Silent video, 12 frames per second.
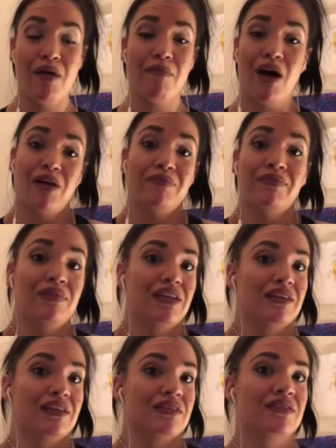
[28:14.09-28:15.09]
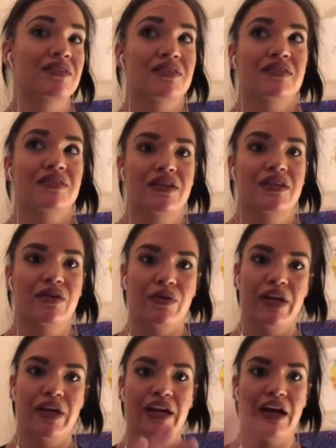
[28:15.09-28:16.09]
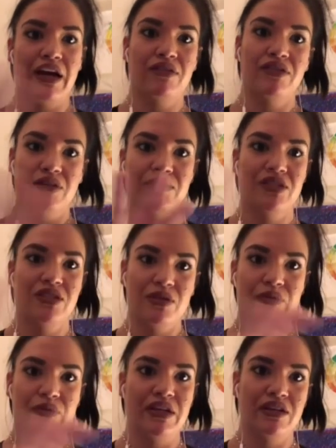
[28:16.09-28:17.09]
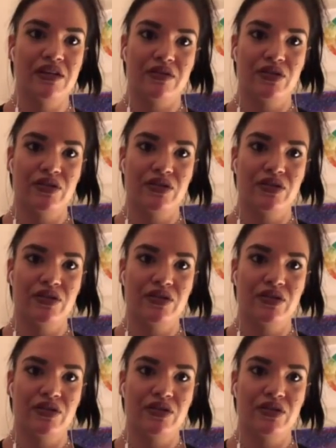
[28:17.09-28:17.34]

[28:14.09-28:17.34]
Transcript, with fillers: Mom is, you know, in and out of WWE. You know, mm-hmm.